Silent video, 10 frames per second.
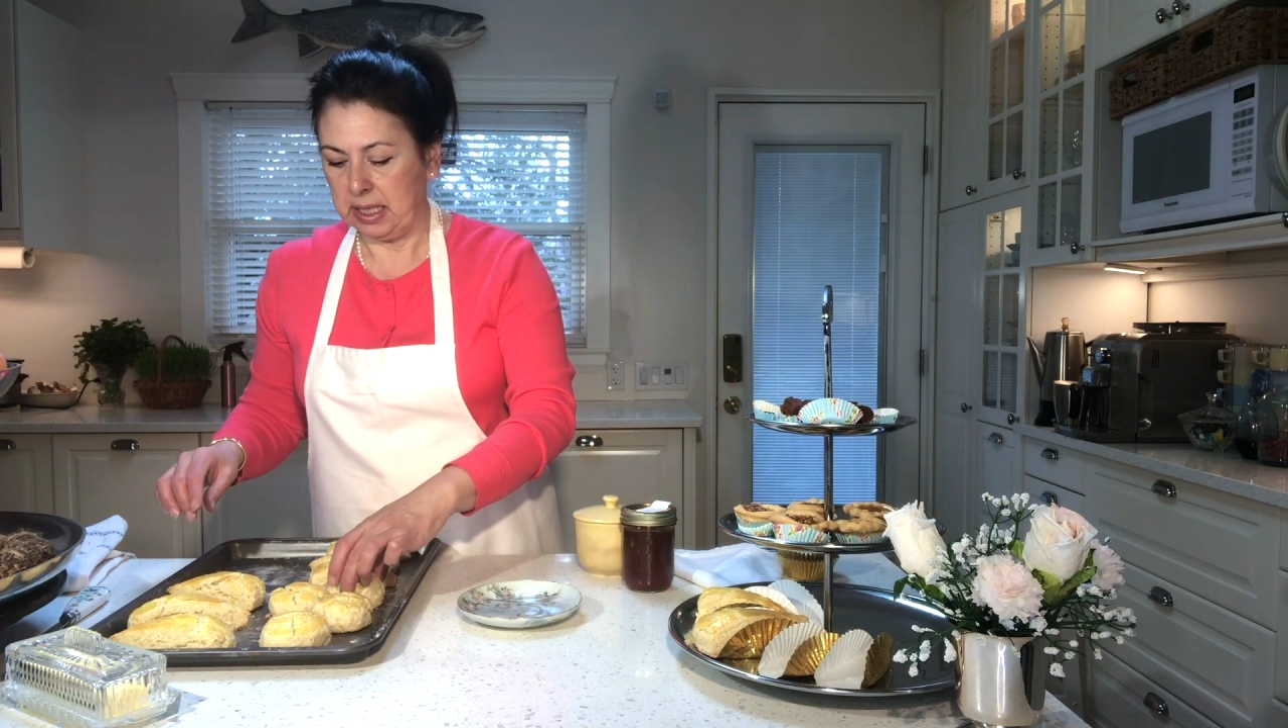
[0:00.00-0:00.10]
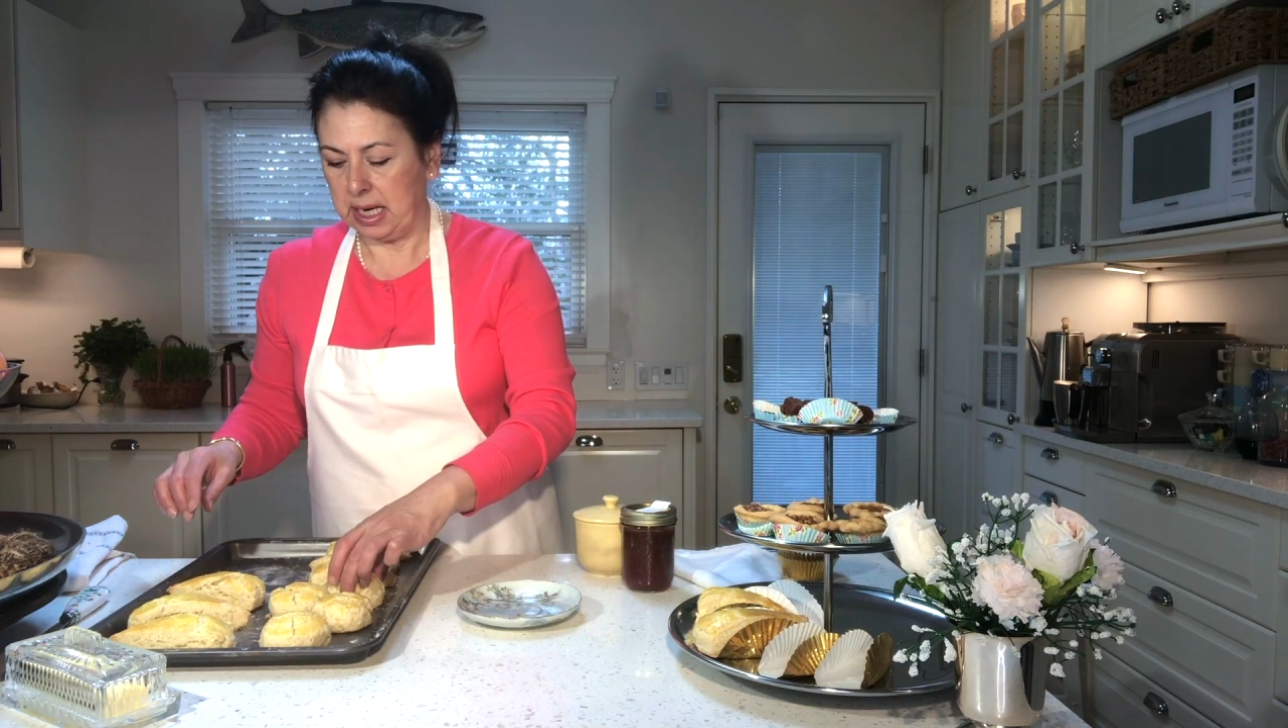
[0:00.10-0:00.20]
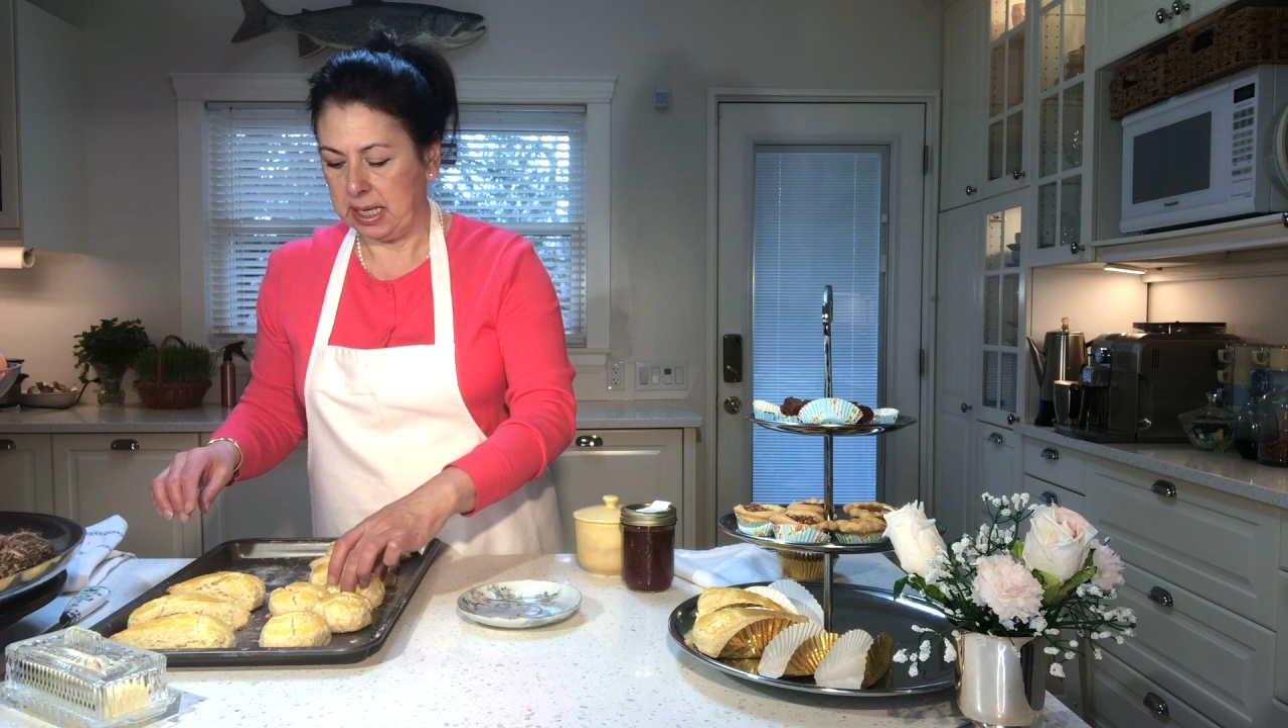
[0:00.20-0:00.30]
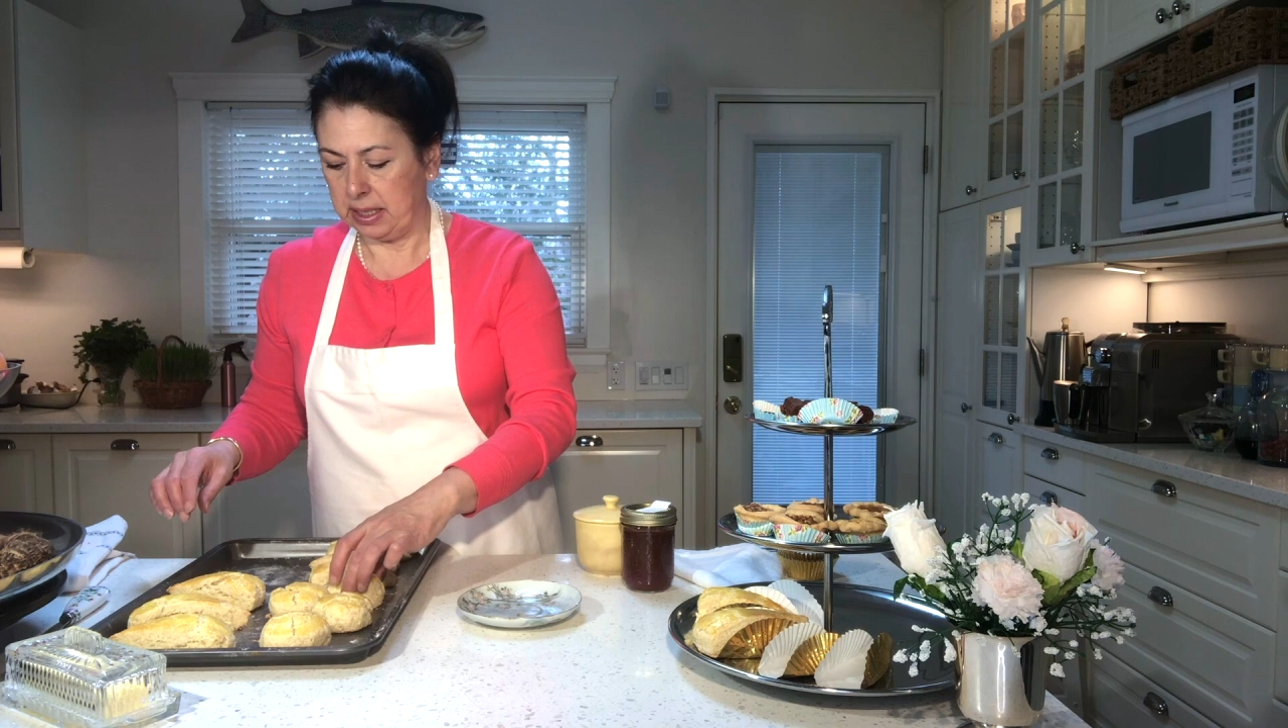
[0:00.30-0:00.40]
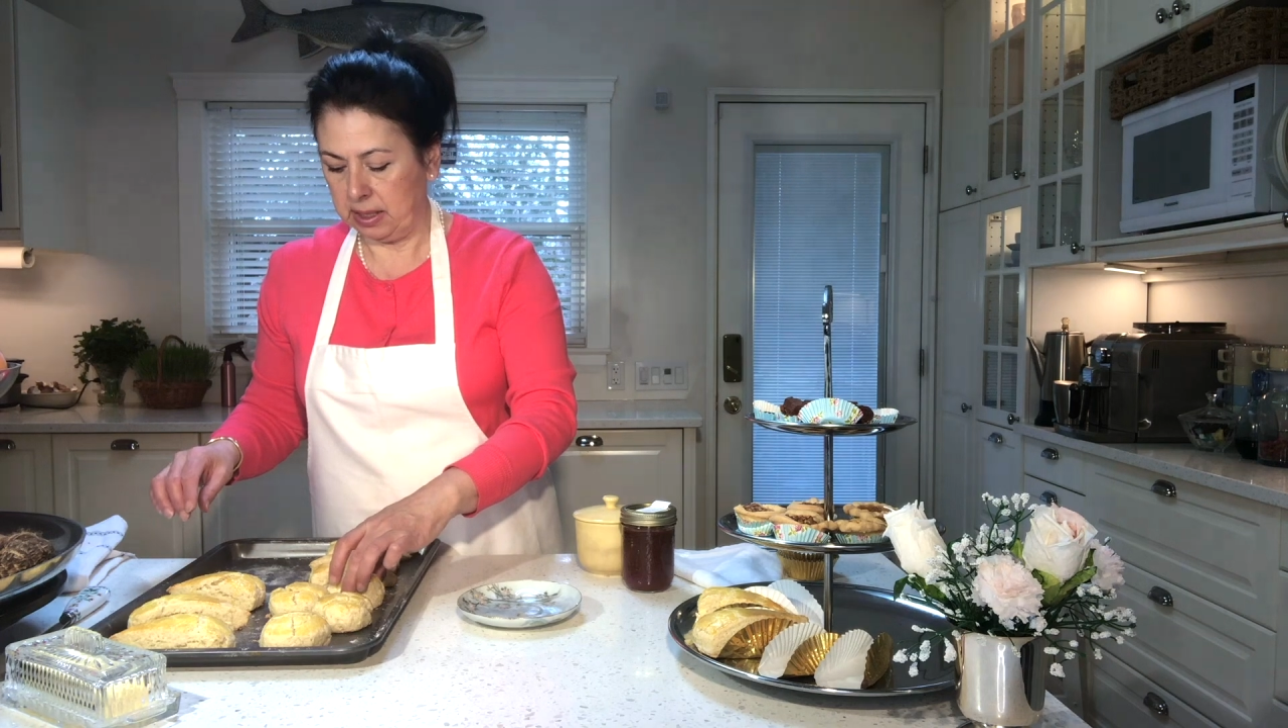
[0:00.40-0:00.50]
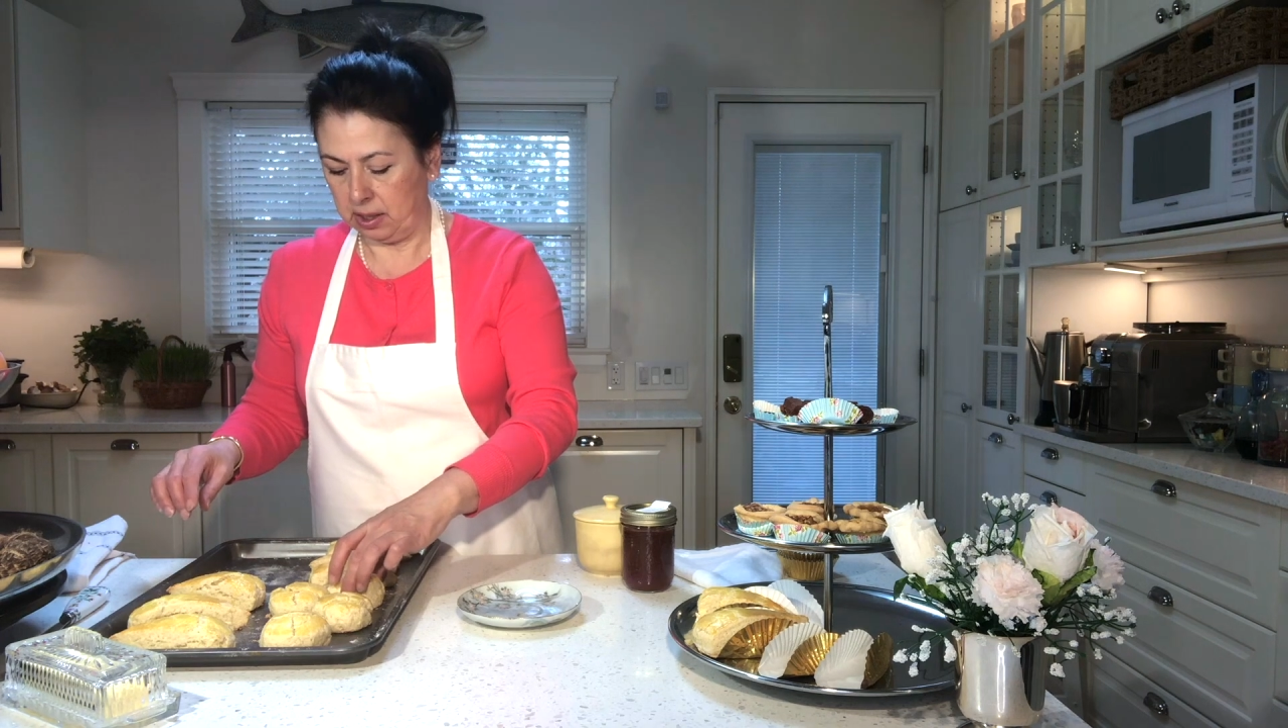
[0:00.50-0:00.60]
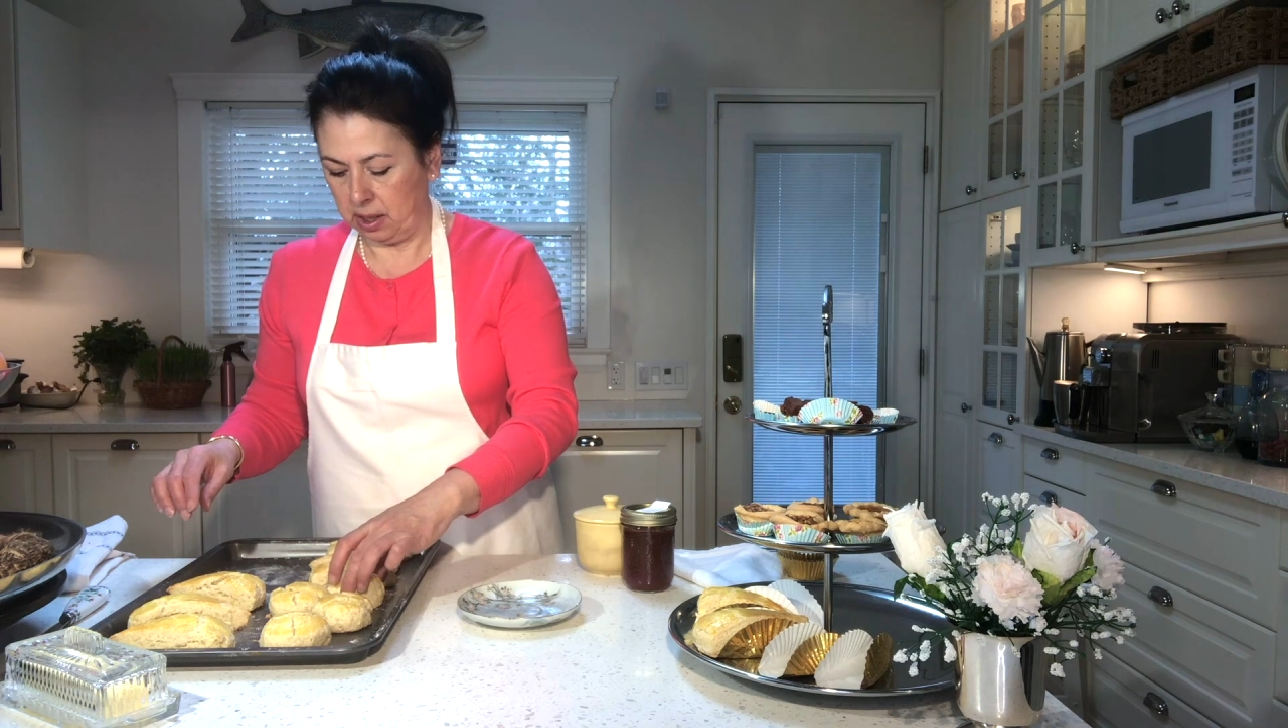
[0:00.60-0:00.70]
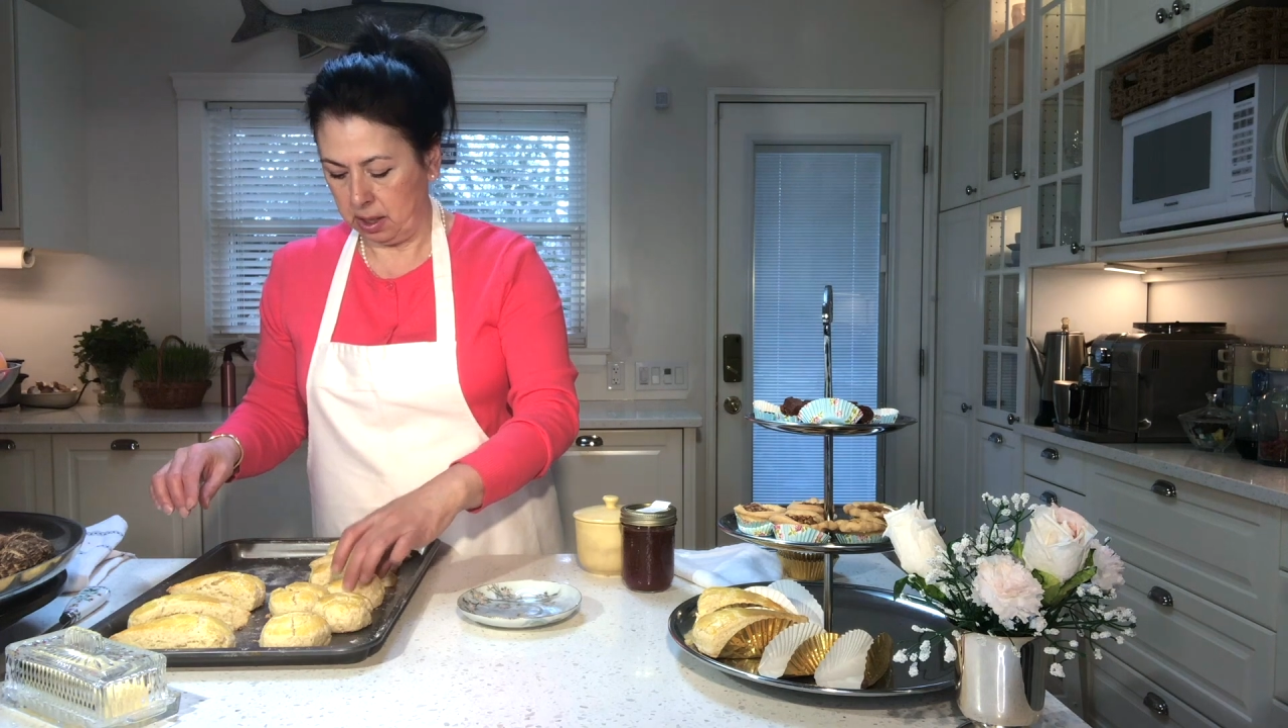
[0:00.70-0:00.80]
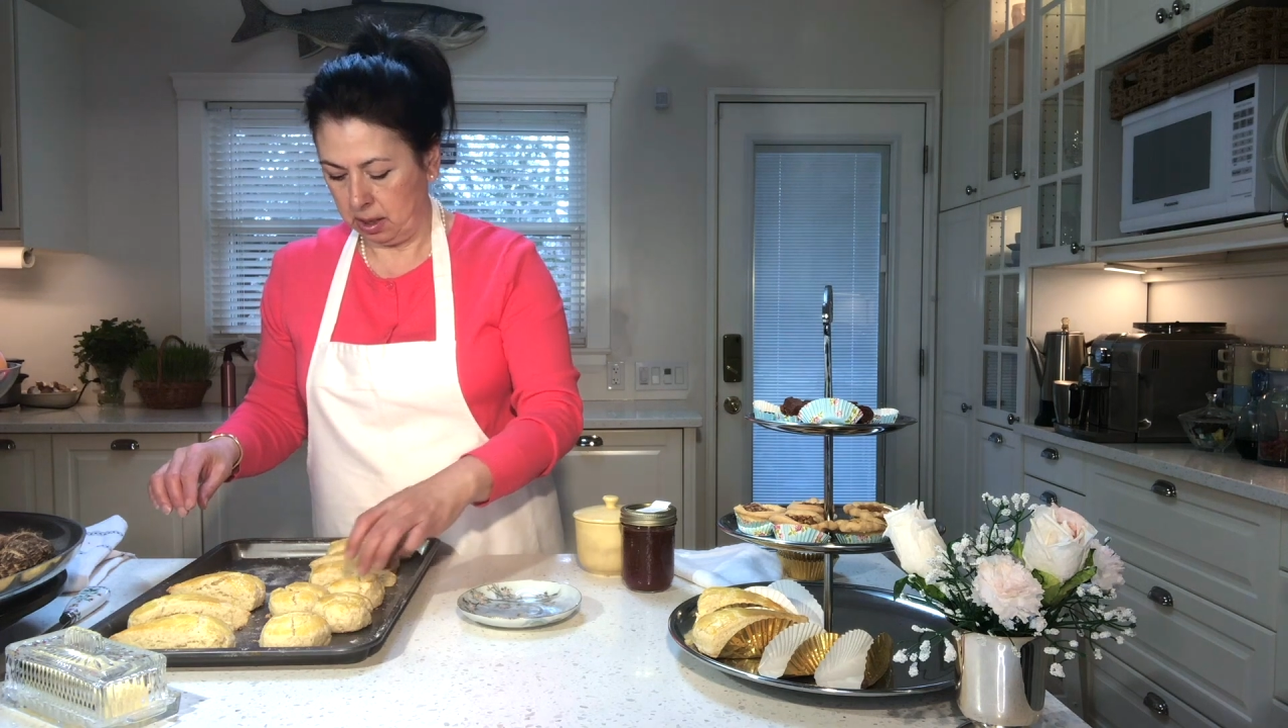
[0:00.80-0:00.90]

test.